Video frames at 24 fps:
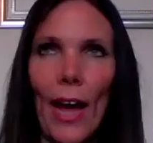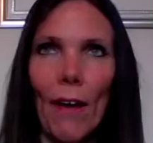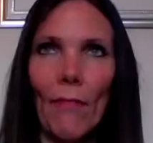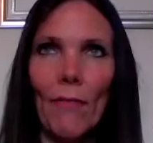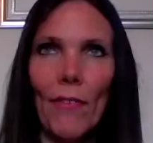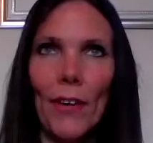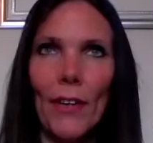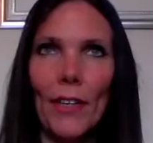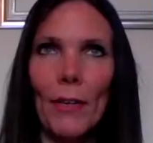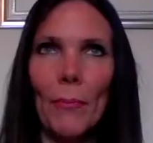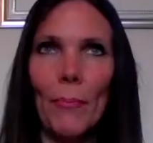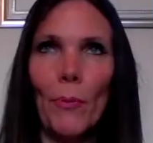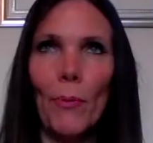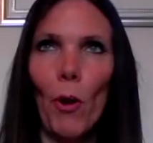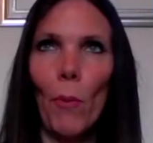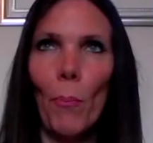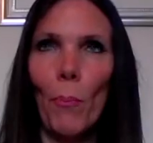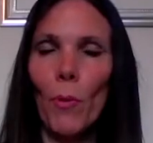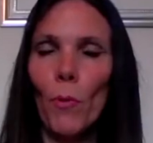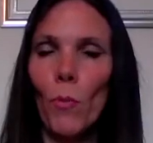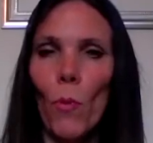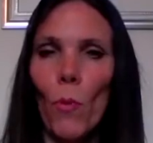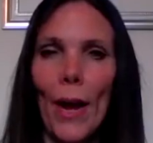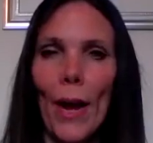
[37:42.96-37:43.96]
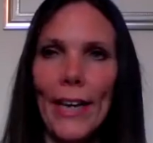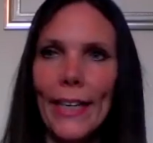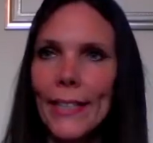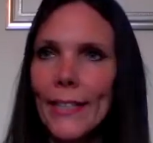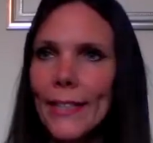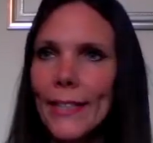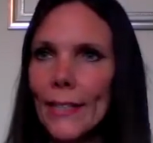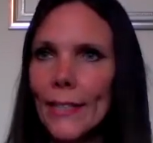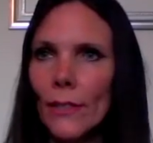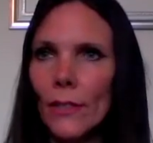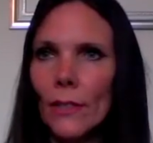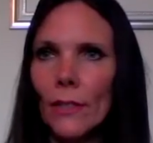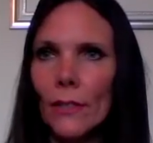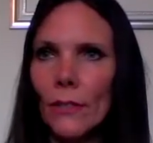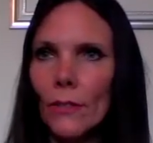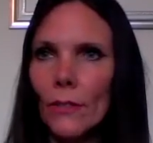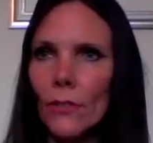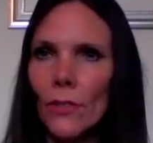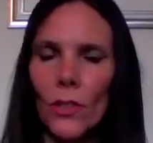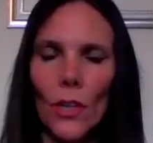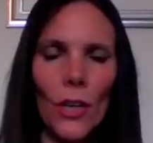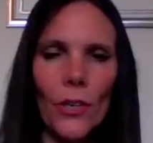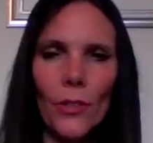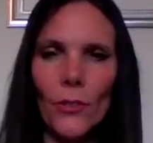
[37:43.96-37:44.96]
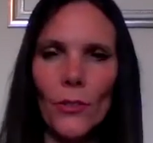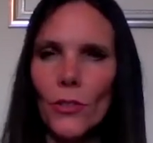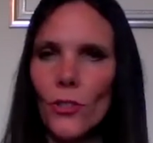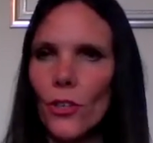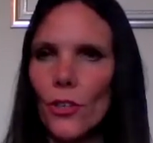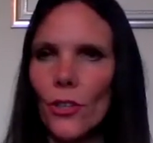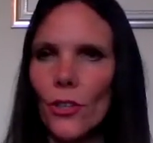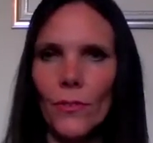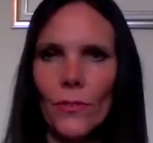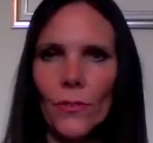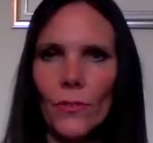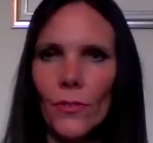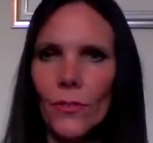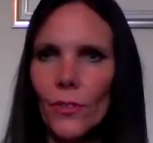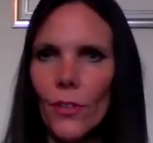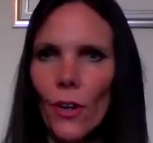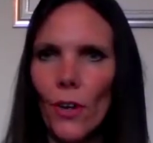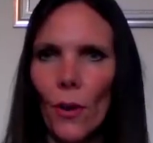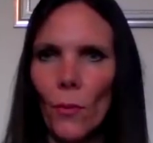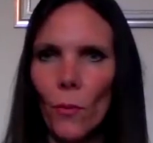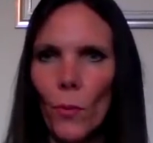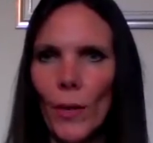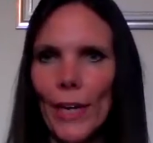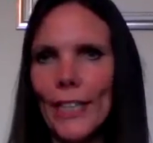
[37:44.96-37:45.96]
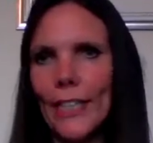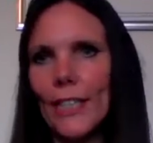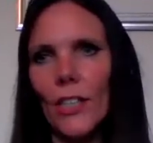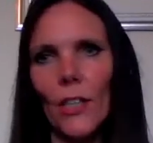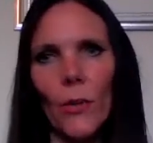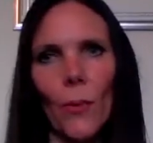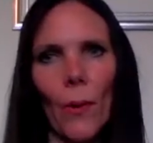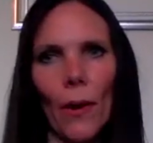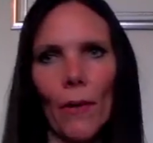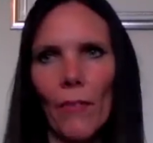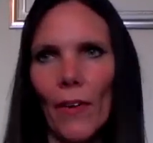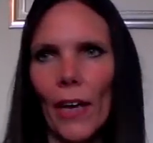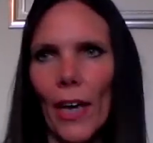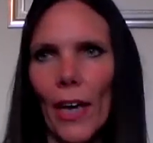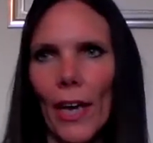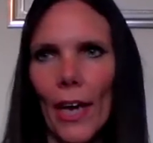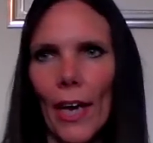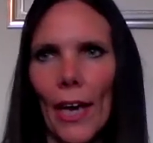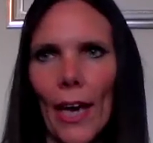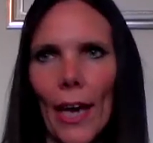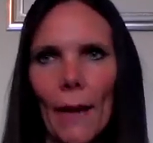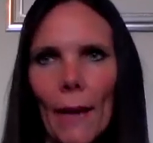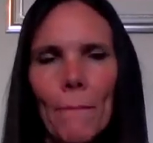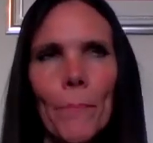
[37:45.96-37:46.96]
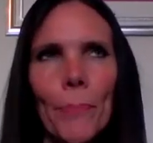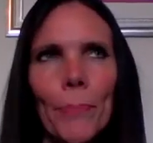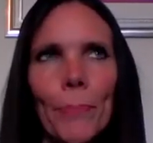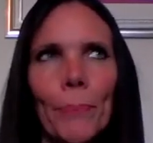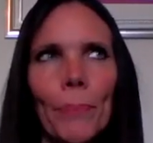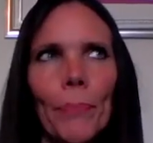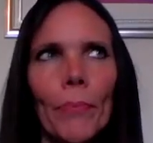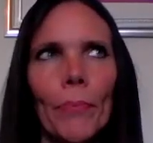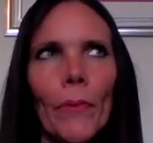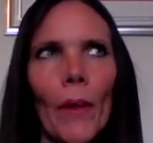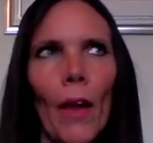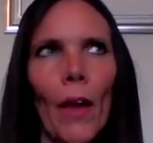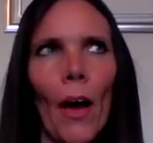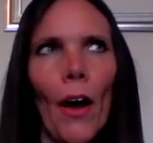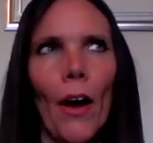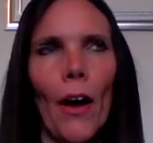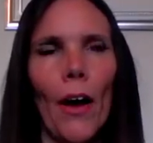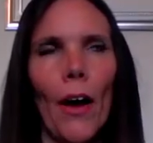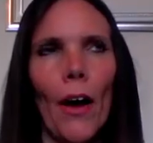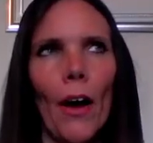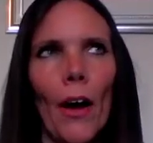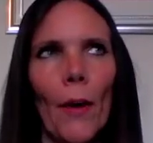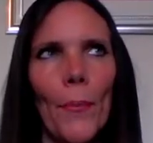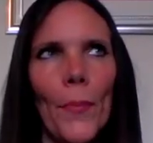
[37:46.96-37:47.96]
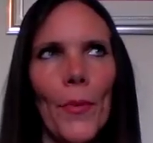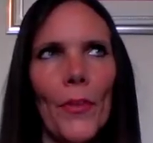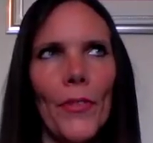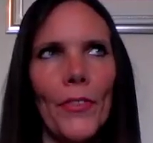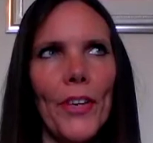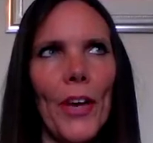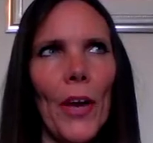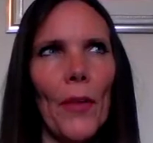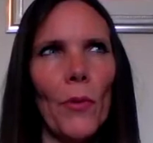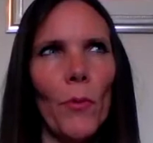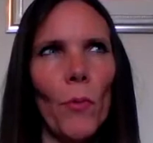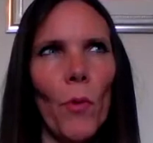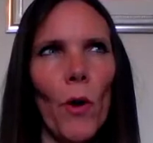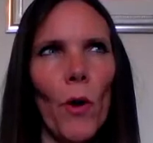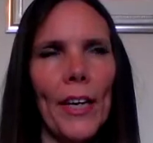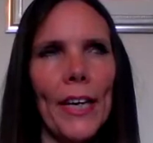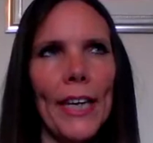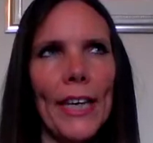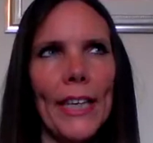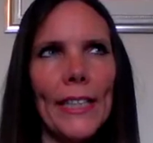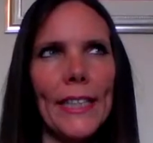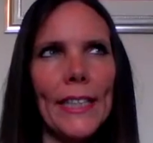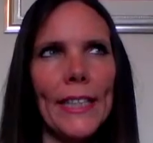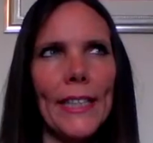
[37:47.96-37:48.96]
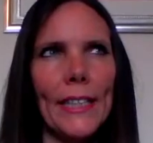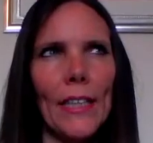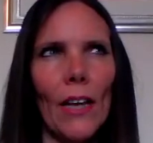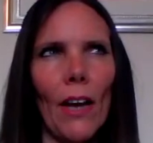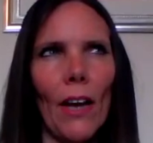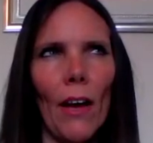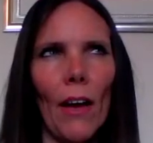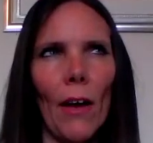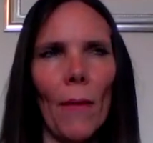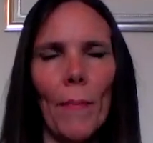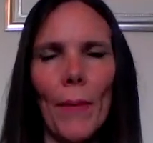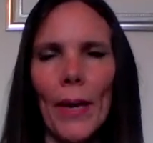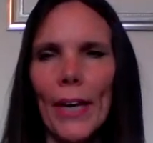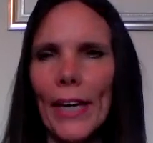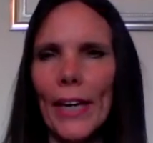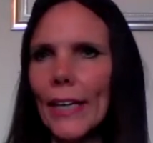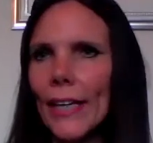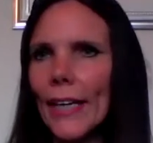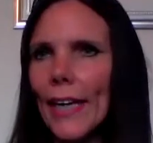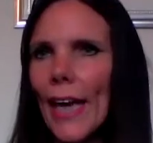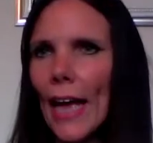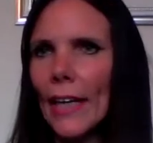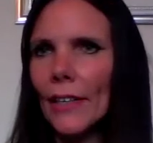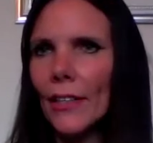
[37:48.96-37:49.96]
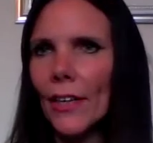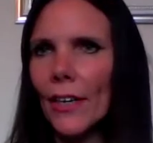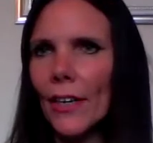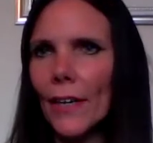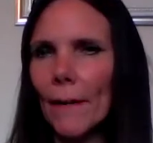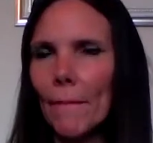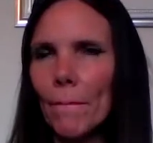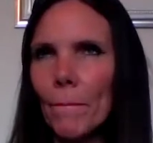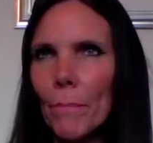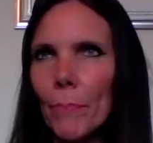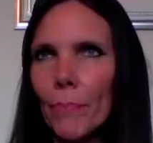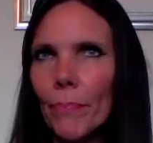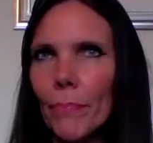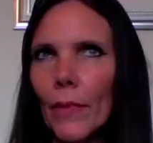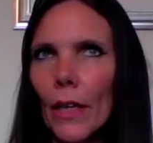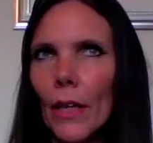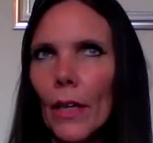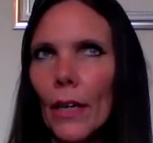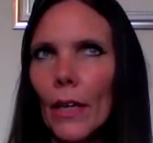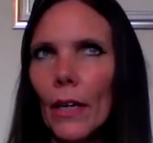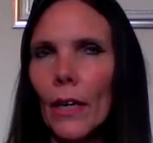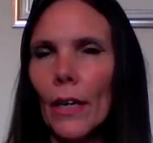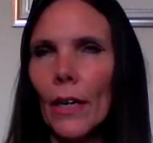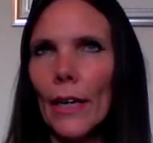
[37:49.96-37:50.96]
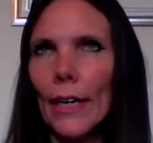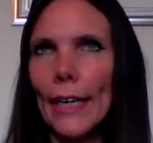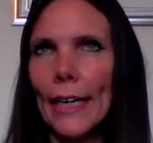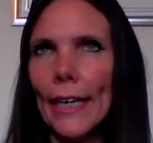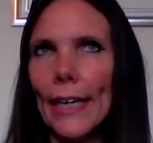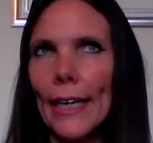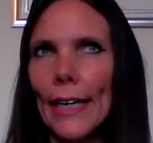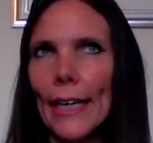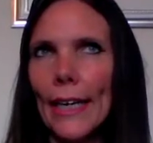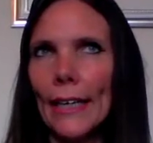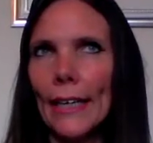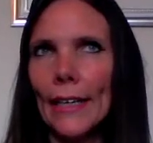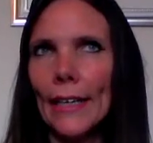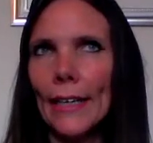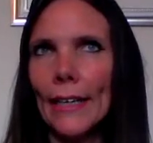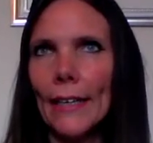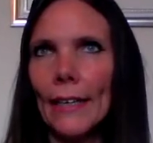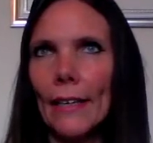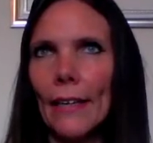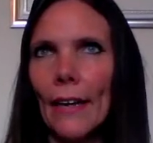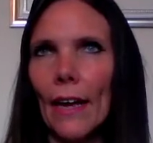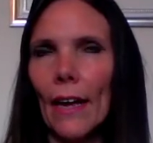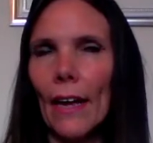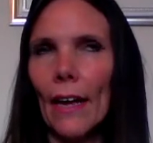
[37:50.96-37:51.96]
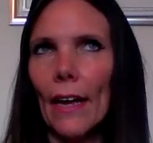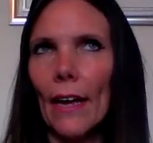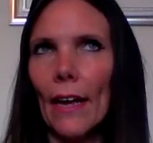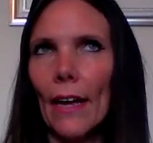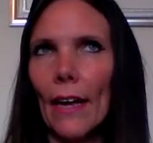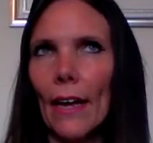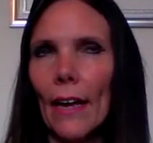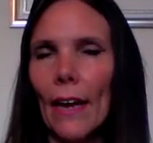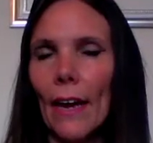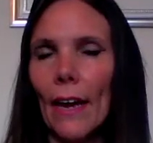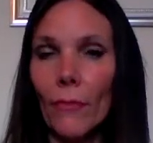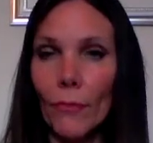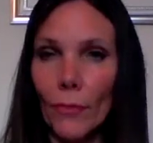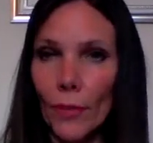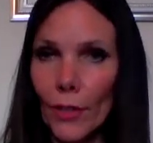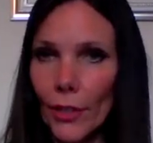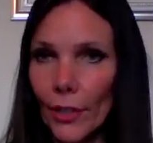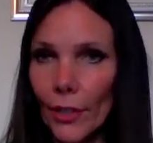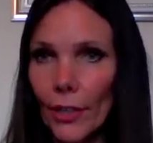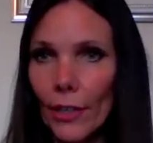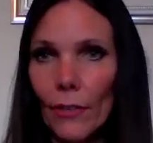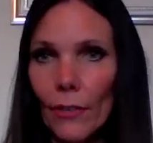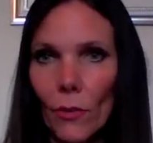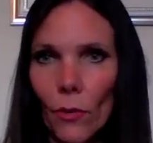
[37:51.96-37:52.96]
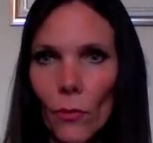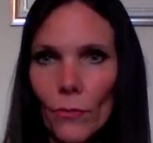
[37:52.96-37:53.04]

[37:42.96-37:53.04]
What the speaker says: have any proper waste solutions like we do over here. The other one is in Kenya, in Africa,